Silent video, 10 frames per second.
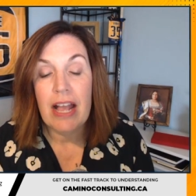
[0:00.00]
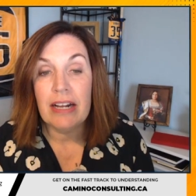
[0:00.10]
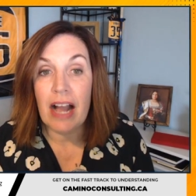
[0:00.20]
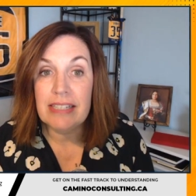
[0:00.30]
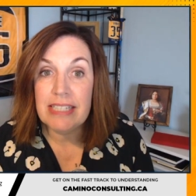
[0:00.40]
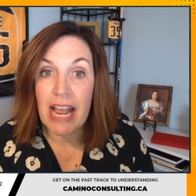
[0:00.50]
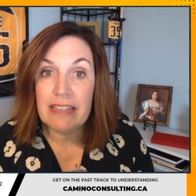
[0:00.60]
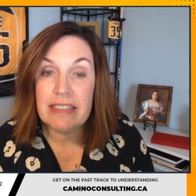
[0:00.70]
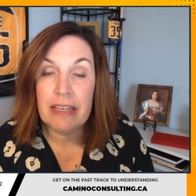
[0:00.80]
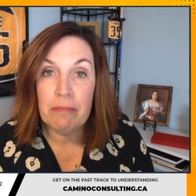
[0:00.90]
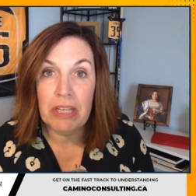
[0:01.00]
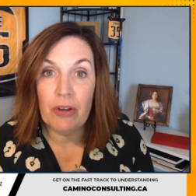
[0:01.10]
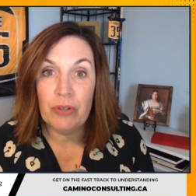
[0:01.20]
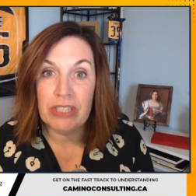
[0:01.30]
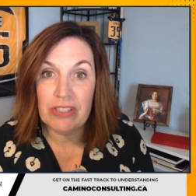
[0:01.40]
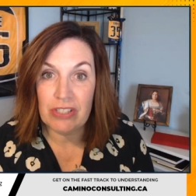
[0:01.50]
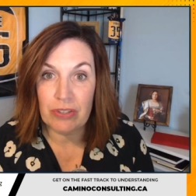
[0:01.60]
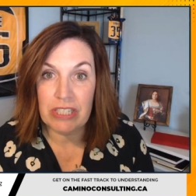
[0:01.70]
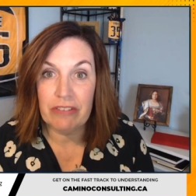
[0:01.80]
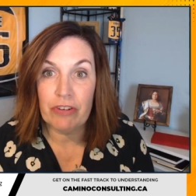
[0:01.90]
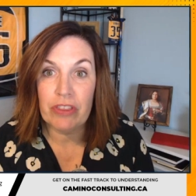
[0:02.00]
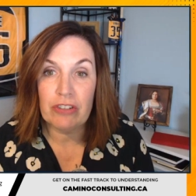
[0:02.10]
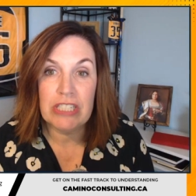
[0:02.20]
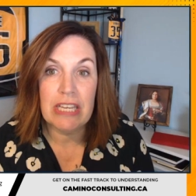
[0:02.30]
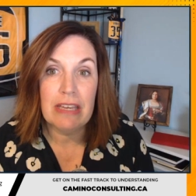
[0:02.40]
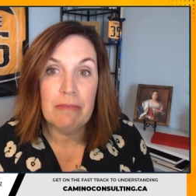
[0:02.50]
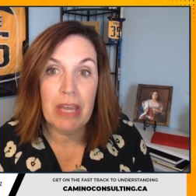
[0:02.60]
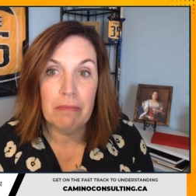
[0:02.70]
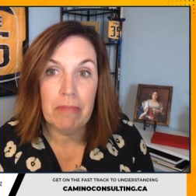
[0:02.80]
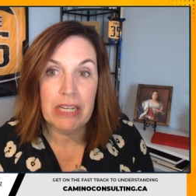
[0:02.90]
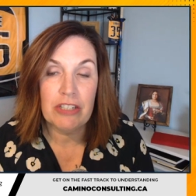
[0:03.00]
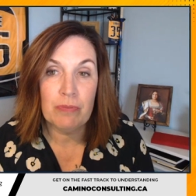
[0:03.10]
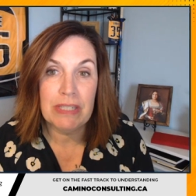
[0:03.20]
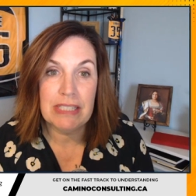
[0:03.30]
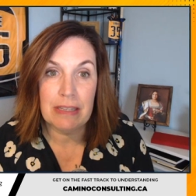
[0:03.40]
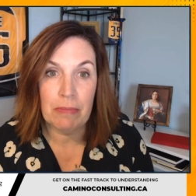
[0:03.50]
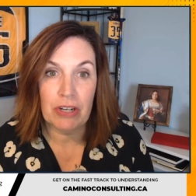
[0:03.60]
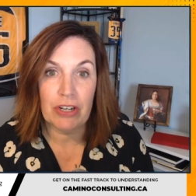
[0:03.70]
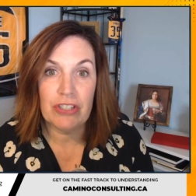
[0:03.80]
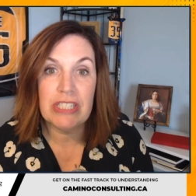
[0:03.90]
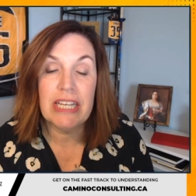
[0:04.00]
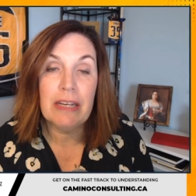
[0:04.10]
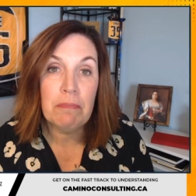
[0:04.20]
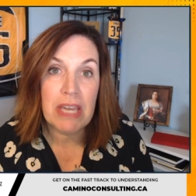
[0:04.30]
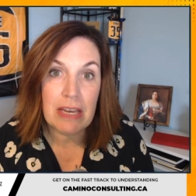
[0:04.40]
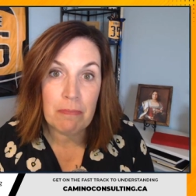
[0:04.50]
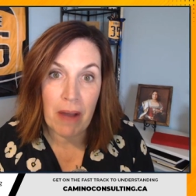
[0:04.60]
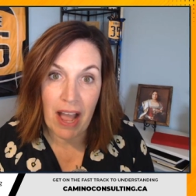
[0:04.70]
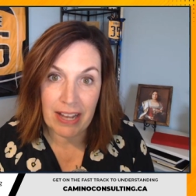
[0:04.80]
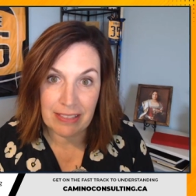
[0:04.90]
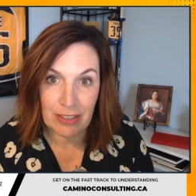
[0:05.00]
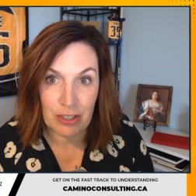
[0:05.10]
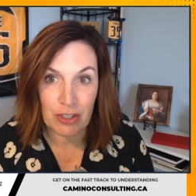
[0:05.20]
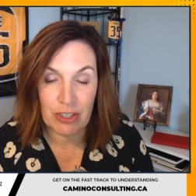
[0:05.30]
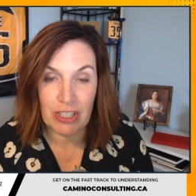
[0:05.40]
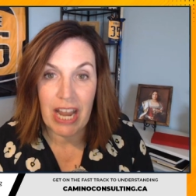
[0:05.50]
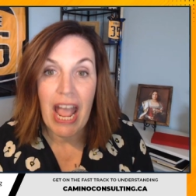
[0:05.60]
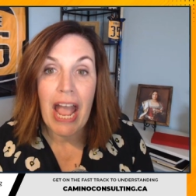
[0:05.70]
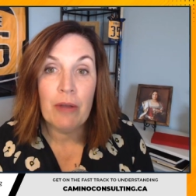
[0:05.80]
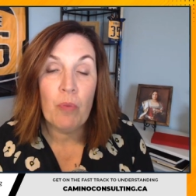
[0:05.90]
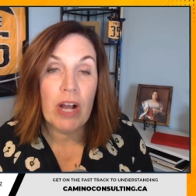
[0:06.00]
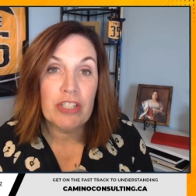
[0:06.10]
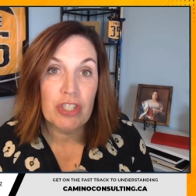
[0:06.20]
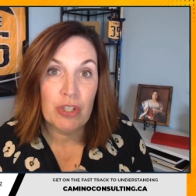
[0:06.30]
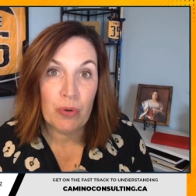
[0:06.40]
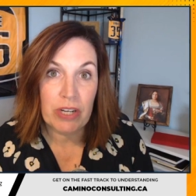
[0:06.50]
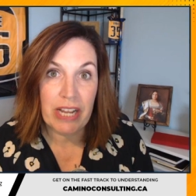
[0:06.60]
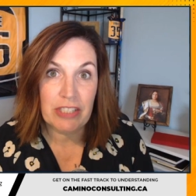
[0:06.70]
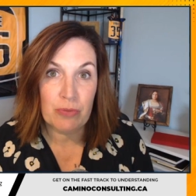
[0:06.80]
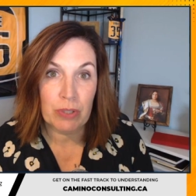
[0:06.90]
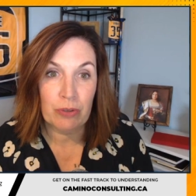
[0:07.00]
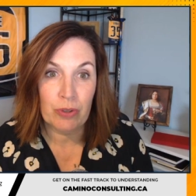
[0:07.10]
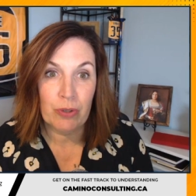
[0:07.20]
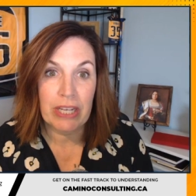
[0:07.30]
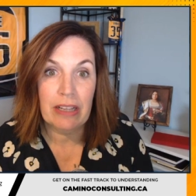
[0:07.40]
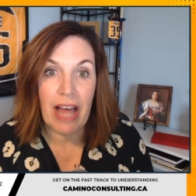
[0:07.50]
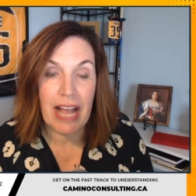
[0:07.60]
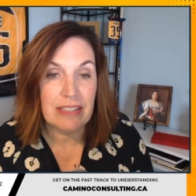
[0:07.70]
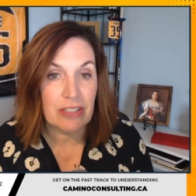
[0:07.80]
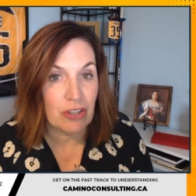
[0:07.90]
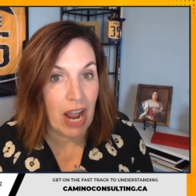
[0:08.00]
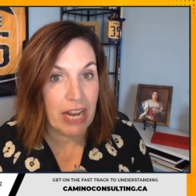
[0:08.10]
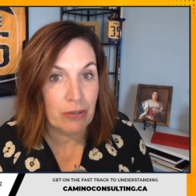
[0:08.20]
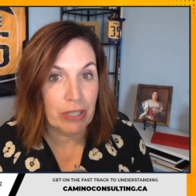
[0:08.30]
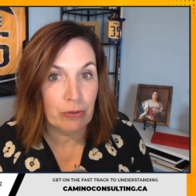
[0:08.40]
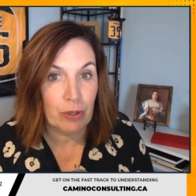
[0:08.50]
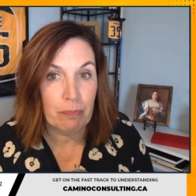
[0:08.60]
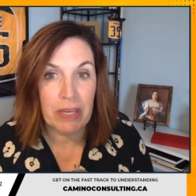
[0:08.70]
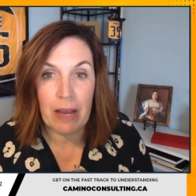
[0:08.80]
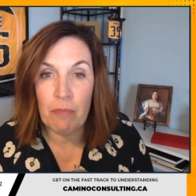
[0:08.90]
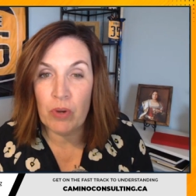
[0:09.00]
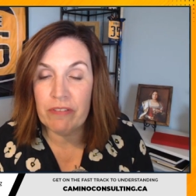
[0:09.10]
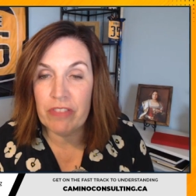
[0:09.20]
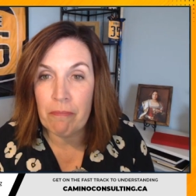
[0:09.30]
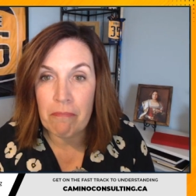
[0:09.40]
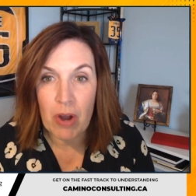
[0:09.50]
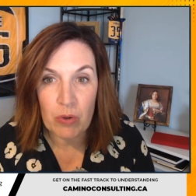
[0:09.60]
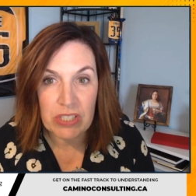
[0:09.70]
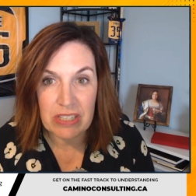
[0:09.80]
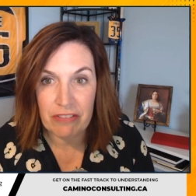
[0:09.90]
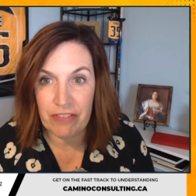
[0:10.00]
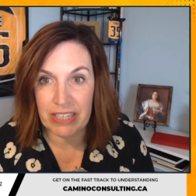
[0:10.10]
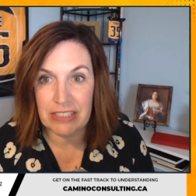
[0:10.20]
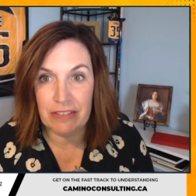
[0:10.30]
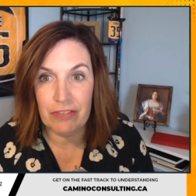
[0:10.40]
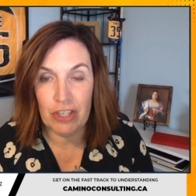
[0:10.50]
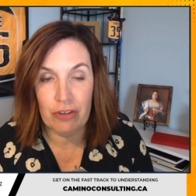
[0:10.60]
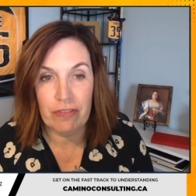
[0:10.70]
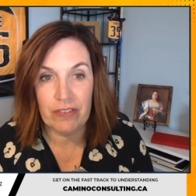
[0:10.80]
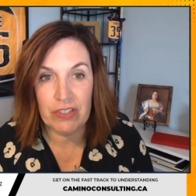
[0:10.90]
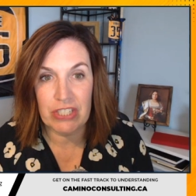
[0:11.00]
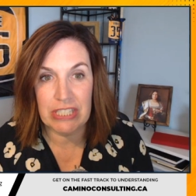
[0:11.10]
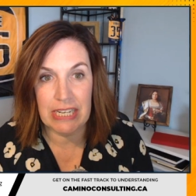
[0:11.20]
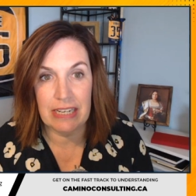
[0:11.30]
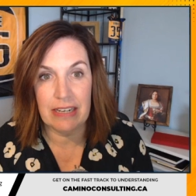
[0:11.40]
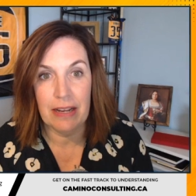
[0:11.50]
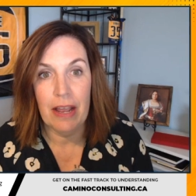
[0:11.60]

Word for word: Contact Camino Consulting for their team and management seminars to get a peek behind the curtain and watch your next recruiting class or hiring group become one of the most effective you've ever seen.